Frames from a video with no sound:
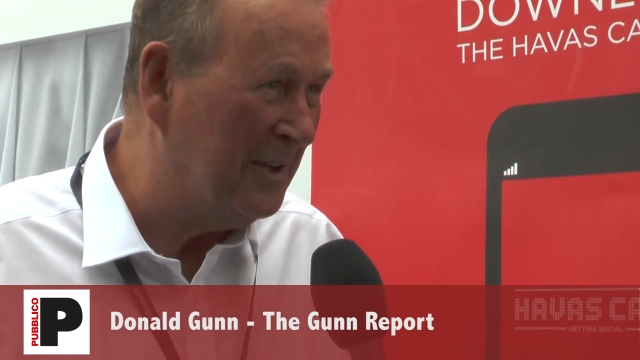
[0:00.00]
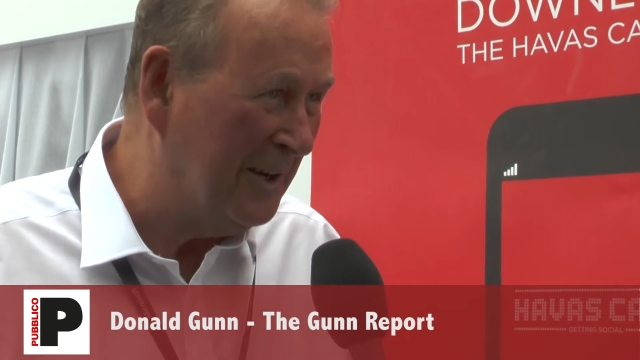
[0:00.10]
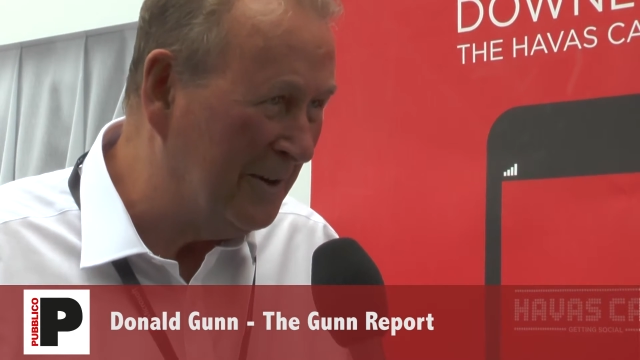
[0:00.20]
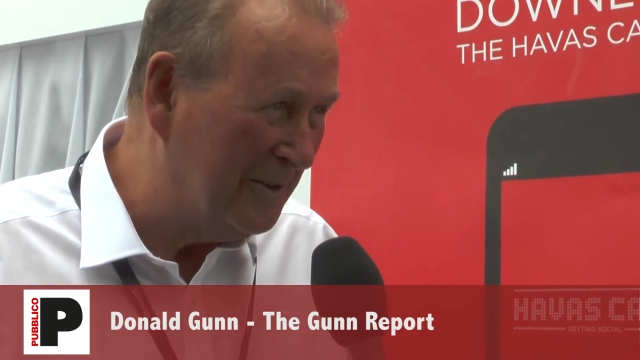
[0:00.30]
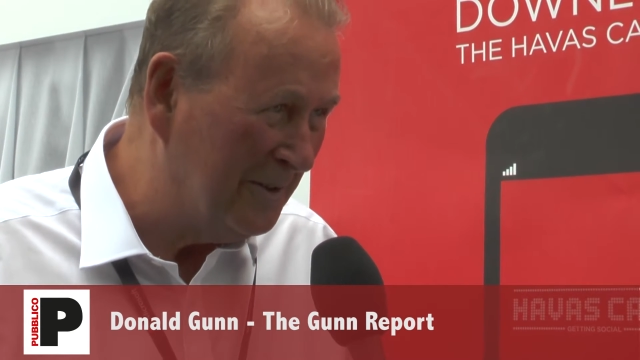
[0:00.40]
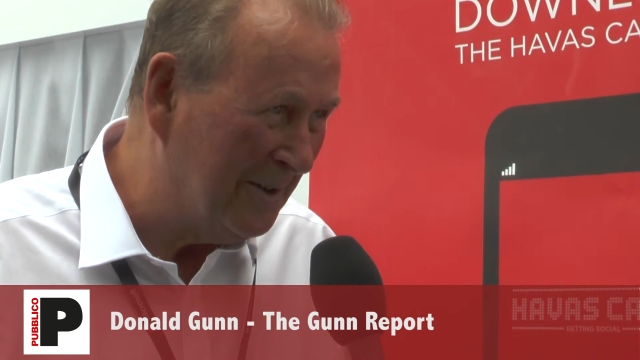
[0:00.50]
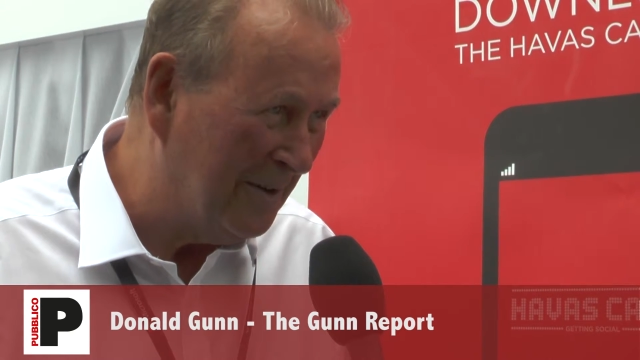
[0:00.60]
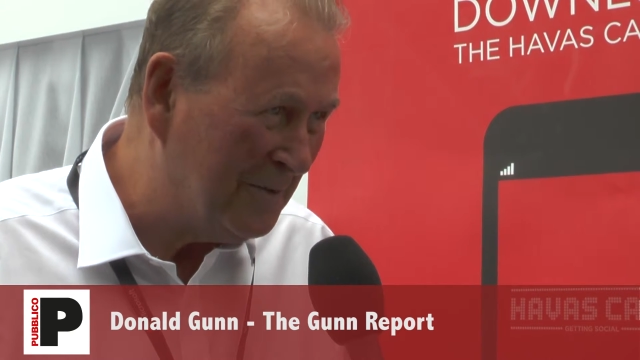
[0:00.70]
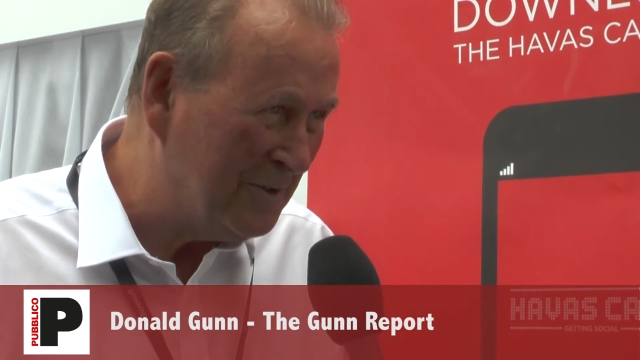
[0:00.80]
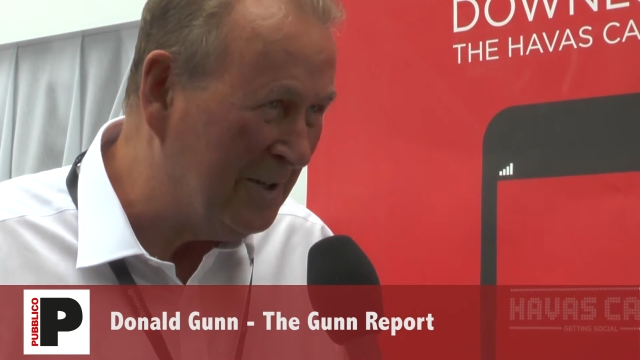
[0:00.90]
they go to the
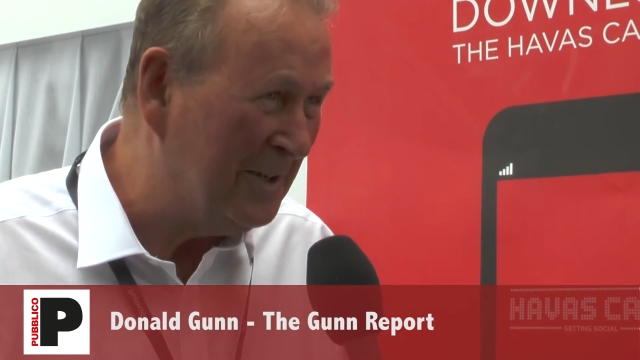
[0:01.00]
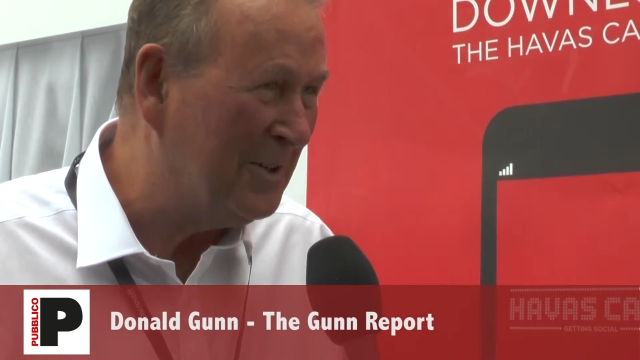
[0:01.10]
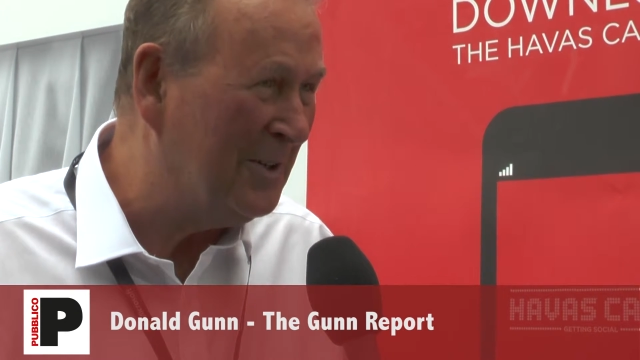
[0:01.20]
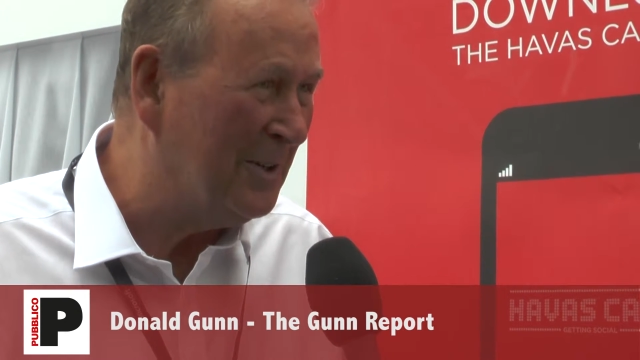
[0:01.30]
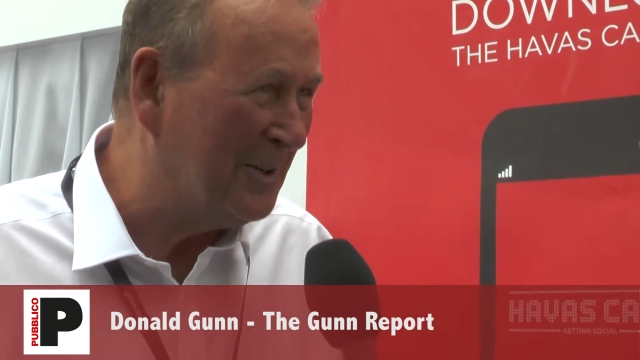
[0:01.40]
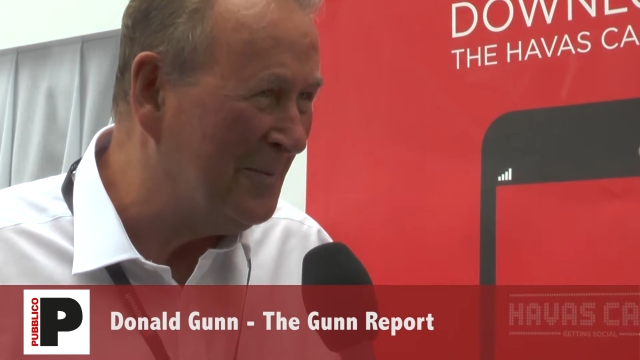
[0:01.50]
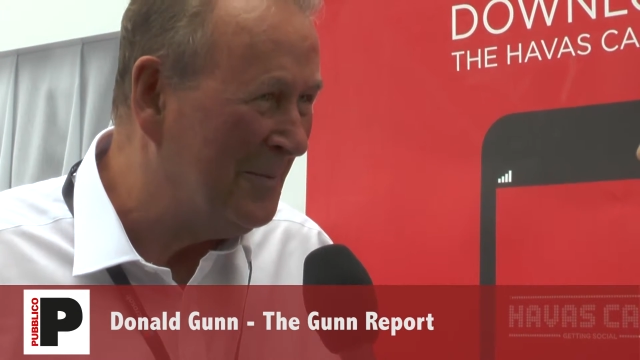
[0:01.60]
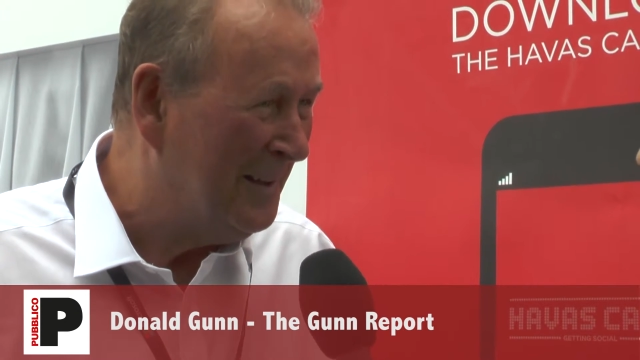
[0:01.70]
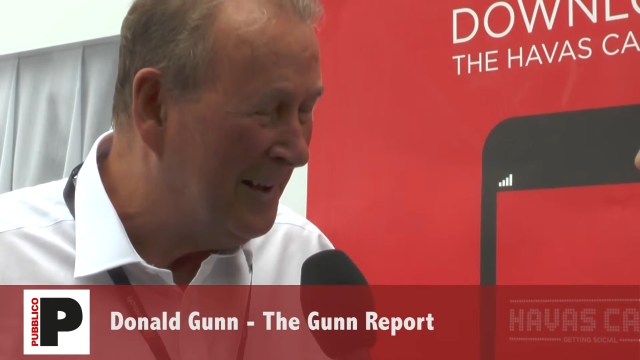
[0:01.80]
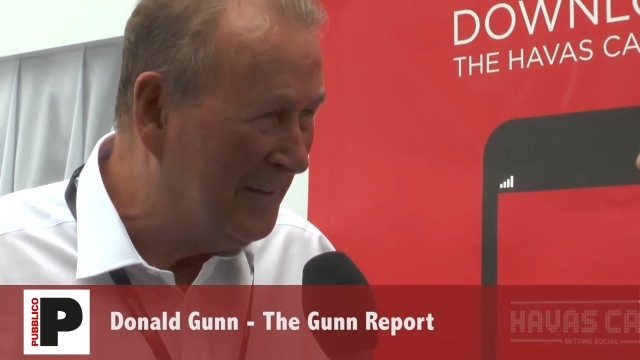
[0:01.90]
office at 8 o'clock
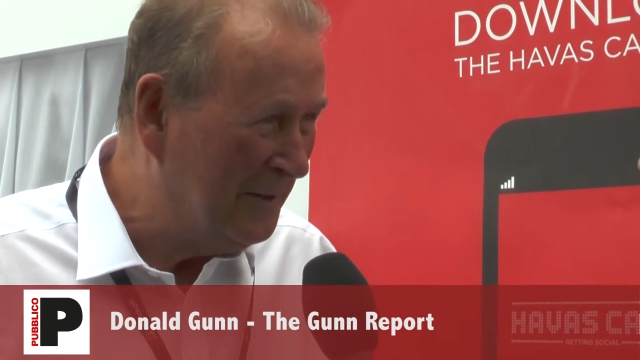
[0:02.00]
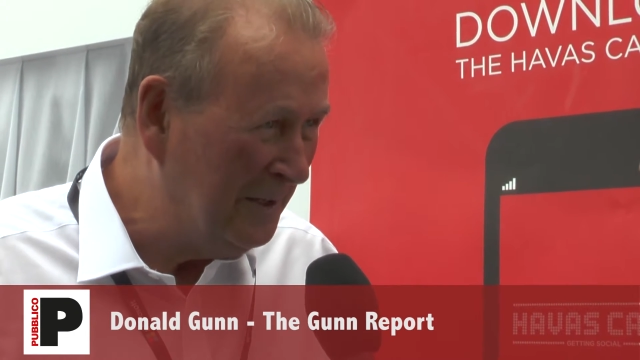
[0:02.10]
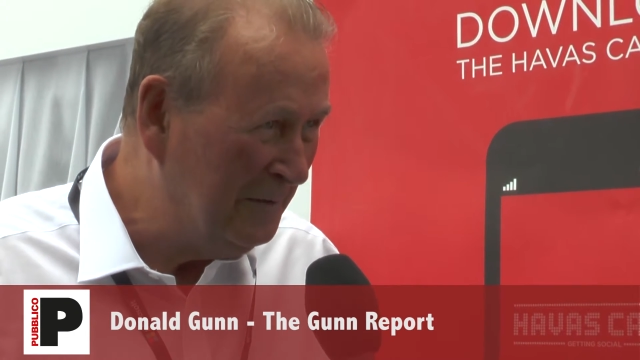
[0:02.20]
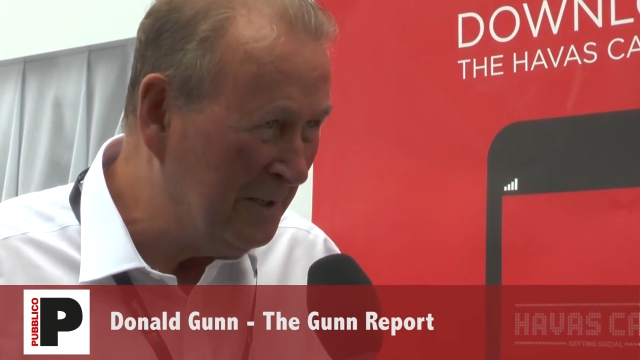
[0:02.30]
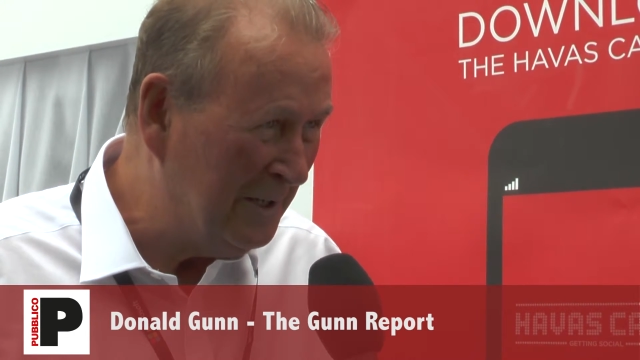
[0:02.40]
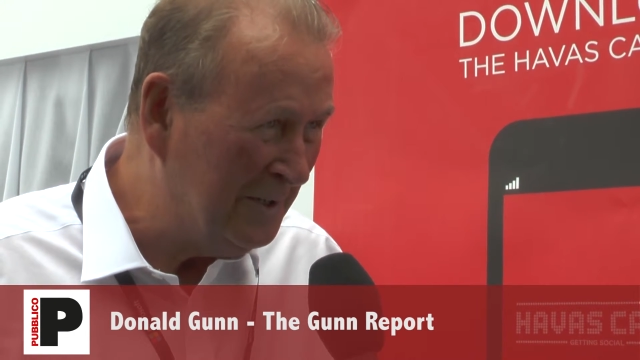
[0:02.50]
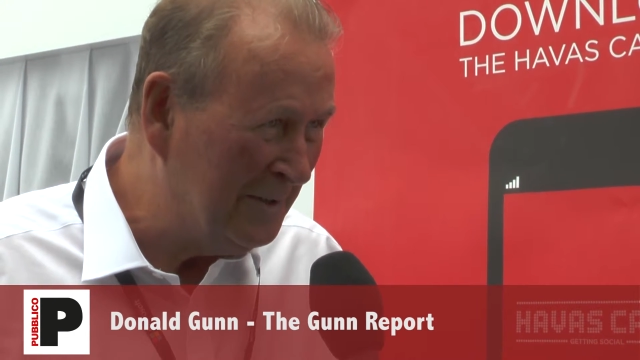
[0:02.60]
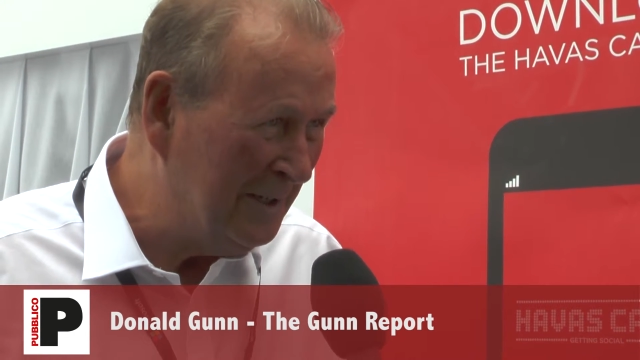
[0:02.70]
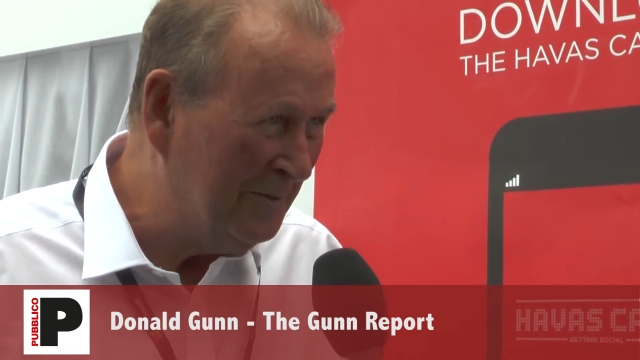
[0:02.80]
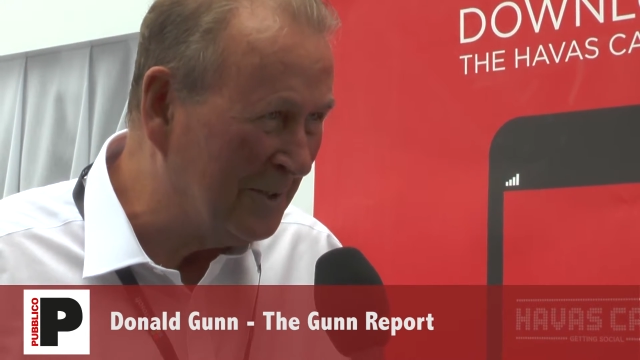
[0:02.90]
and they leave at 8 in
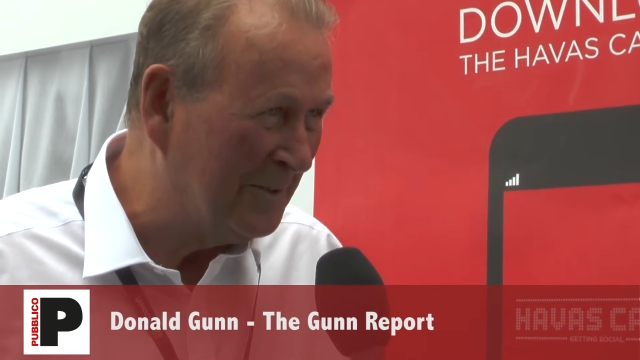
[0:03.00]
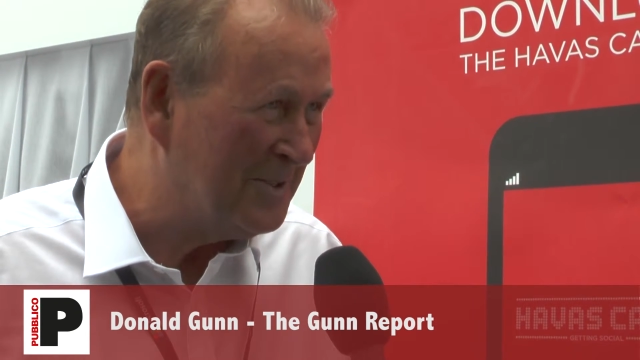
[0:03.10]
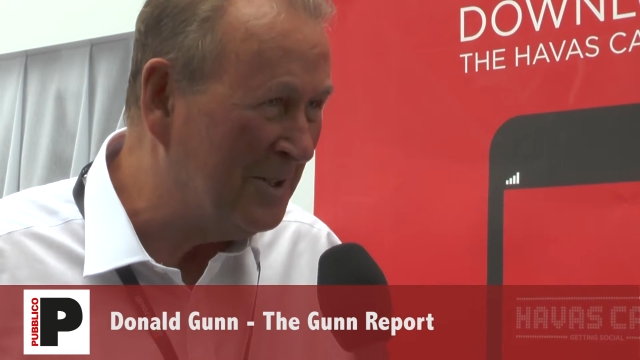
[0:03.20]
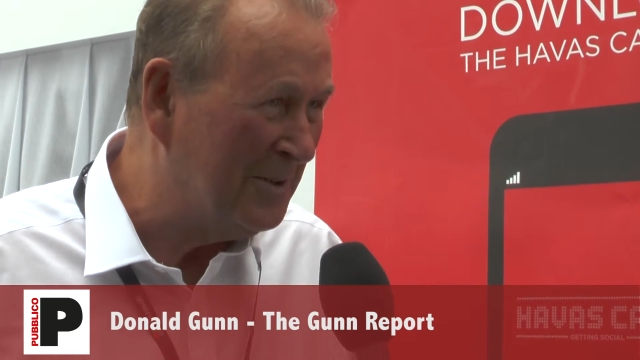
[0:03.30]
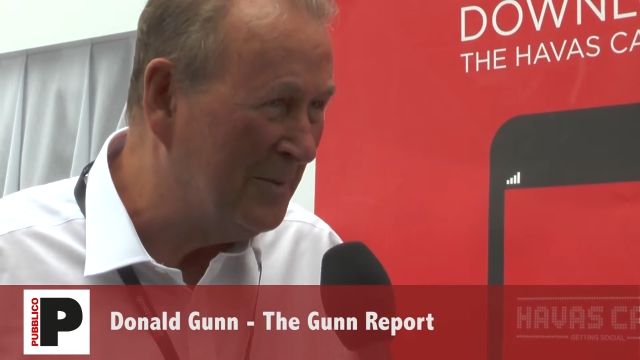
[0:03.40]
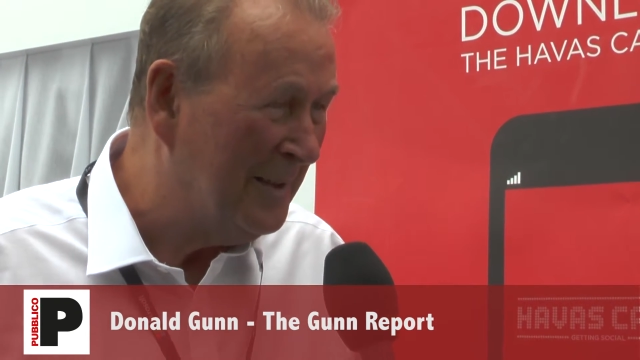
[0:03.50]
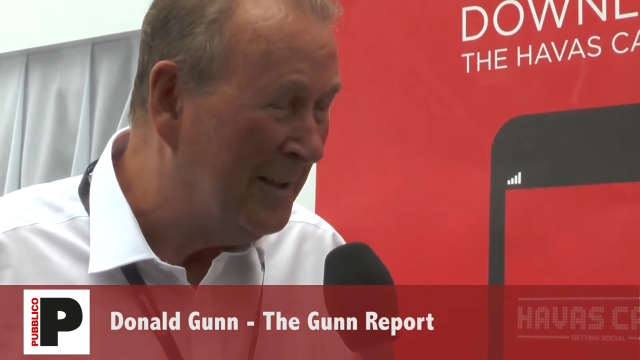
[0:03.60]
the evening. So